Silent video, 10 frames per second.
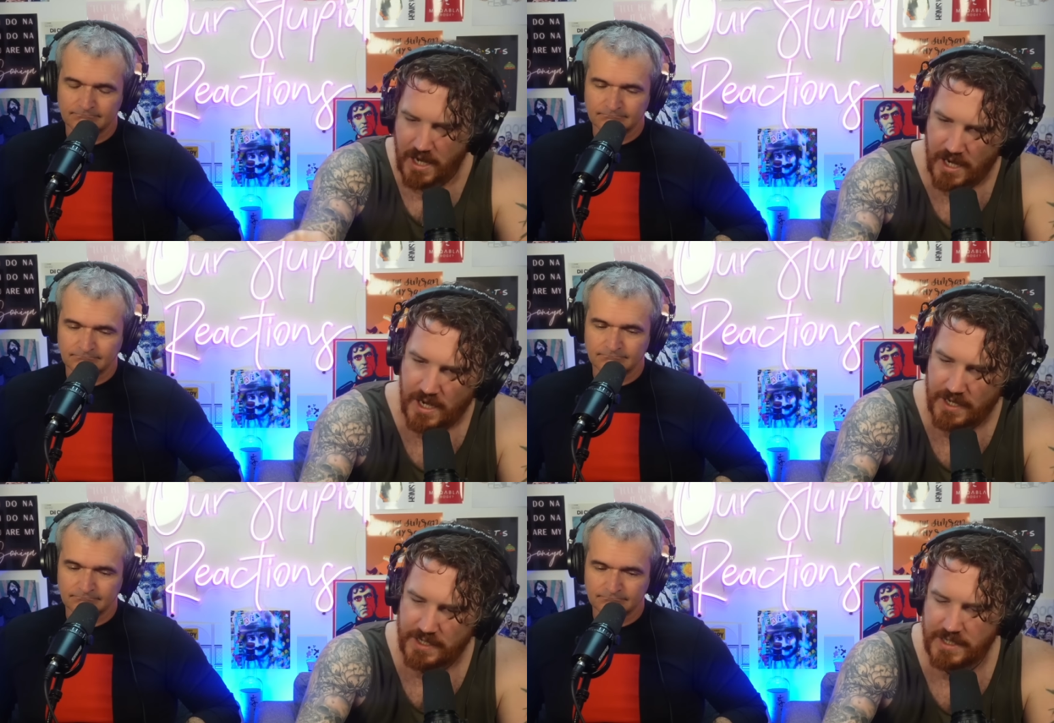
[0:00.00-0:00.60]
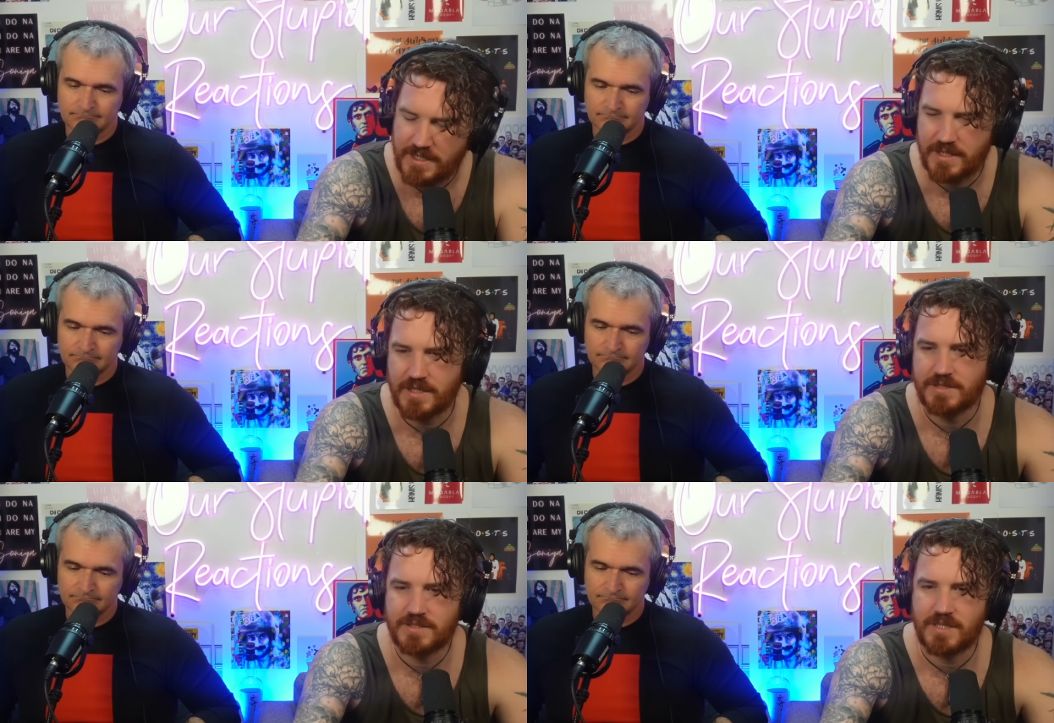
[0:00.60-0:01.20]
Speaker 1: Uh, in
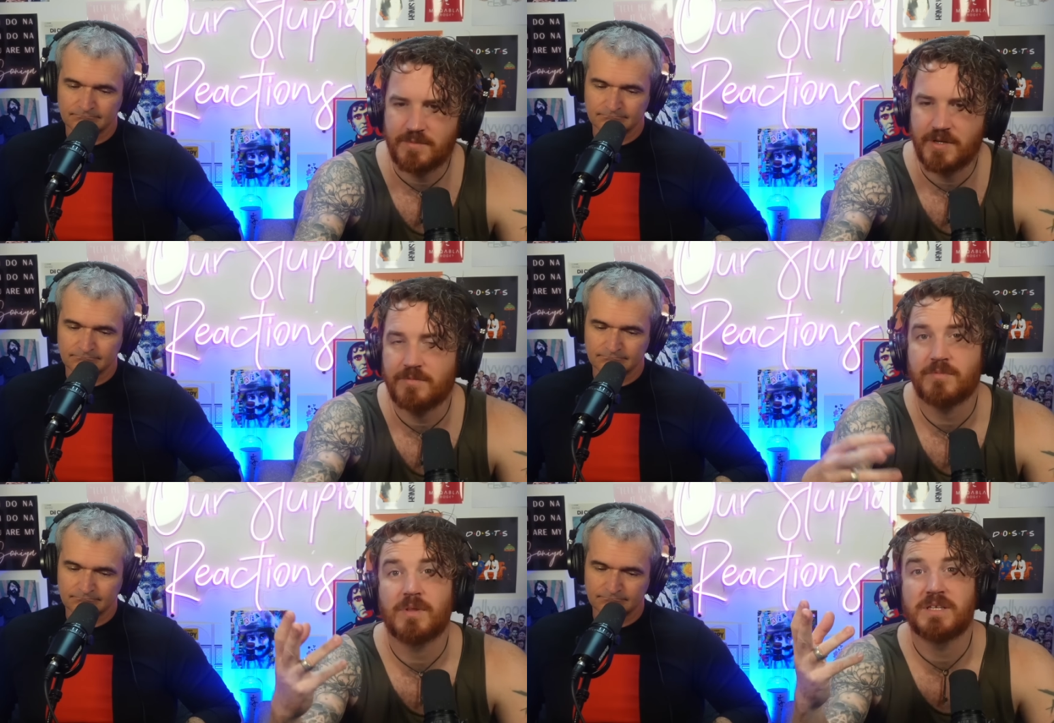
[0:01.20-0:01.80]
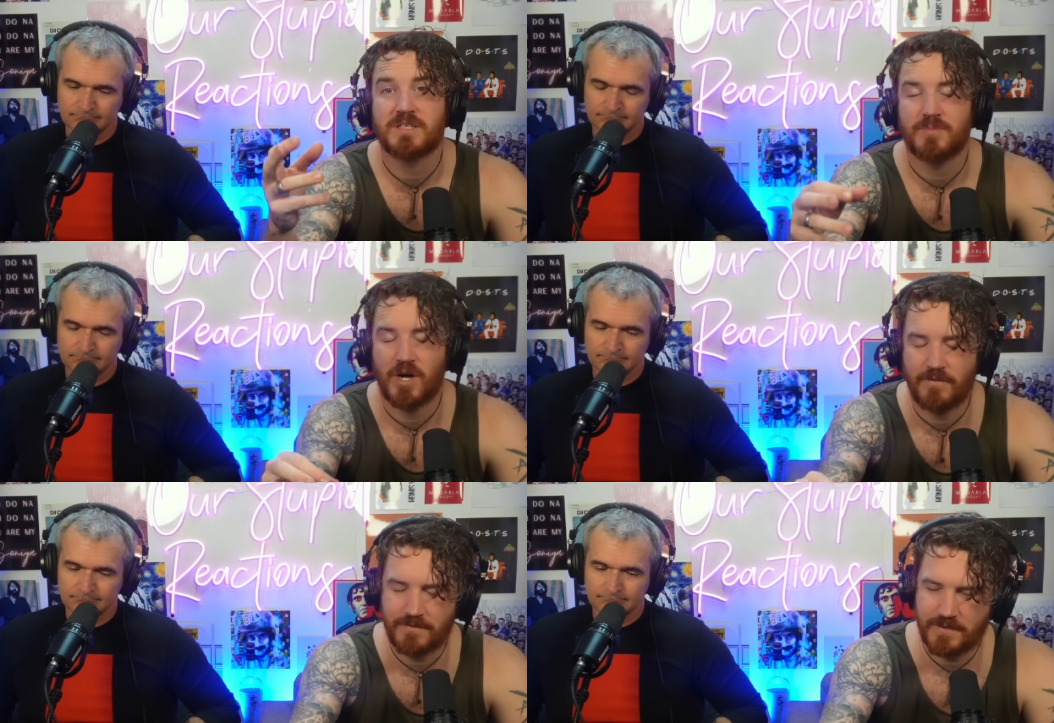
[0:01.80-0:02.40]
Indian cinema. List
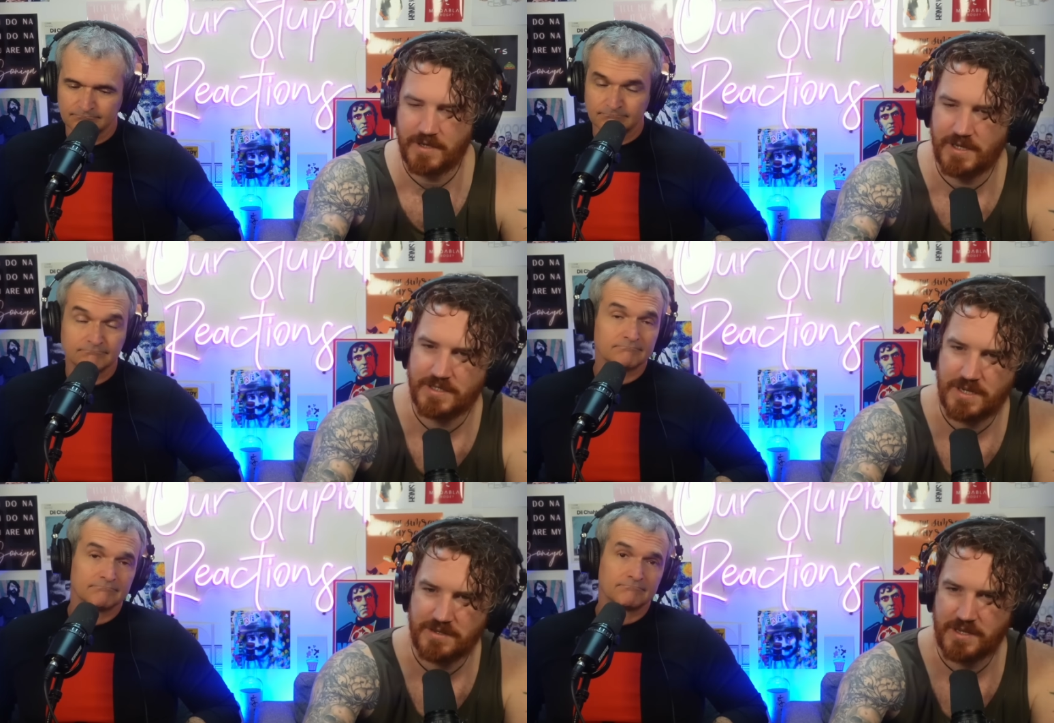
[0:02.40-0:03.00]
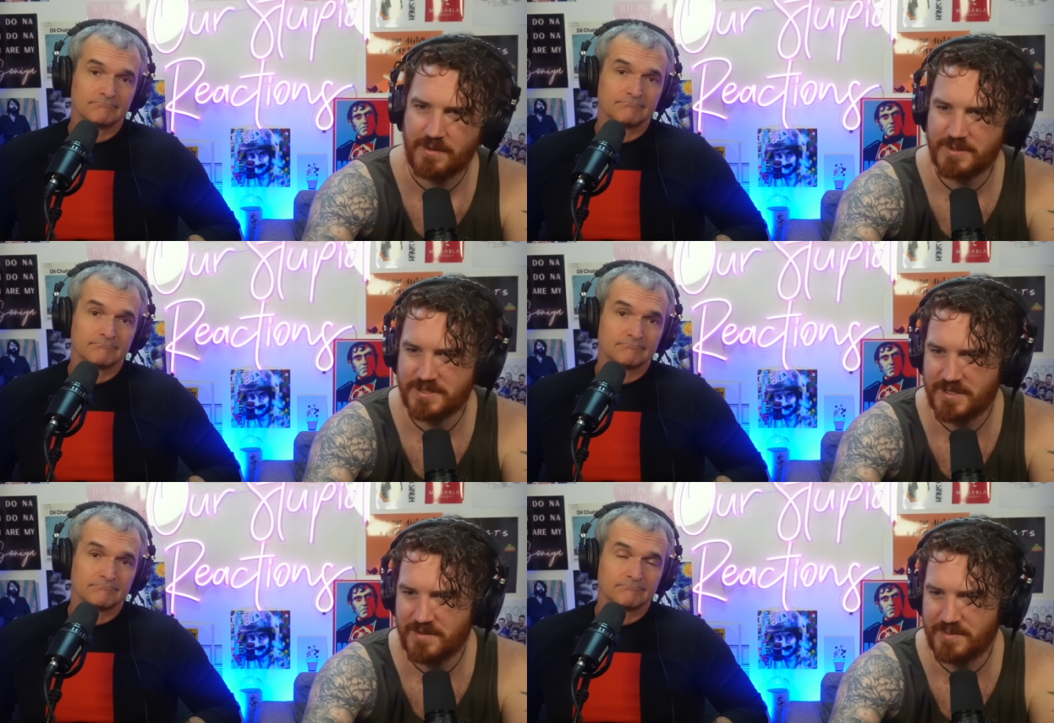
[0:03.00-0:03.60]
them off uh, down in the
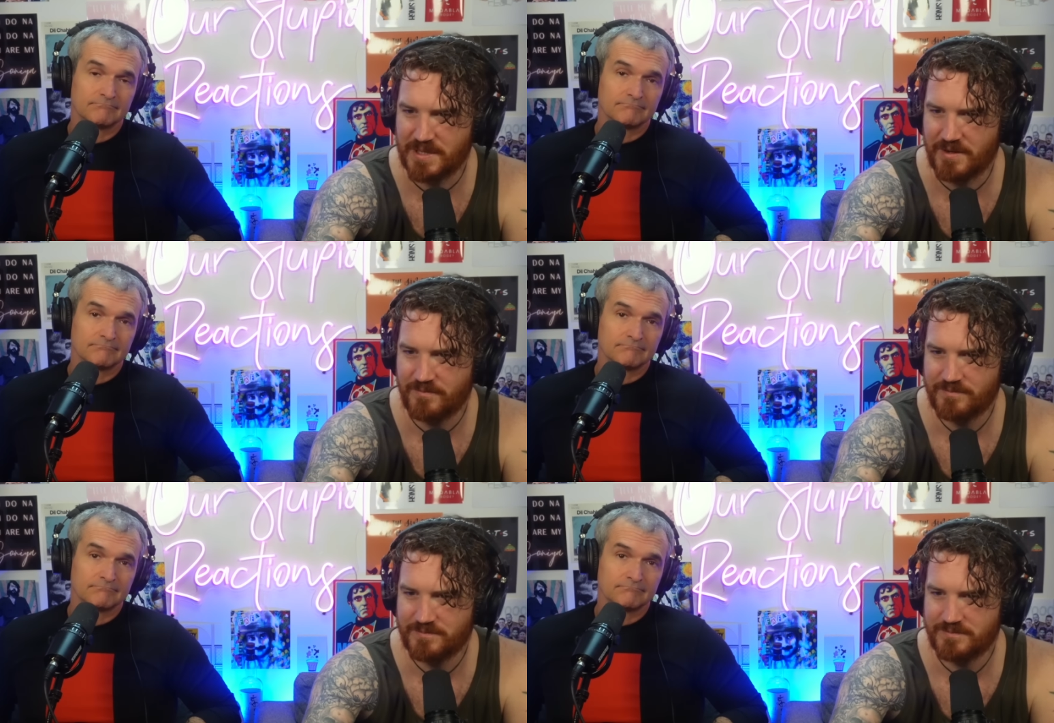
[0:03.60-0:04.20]
comments below.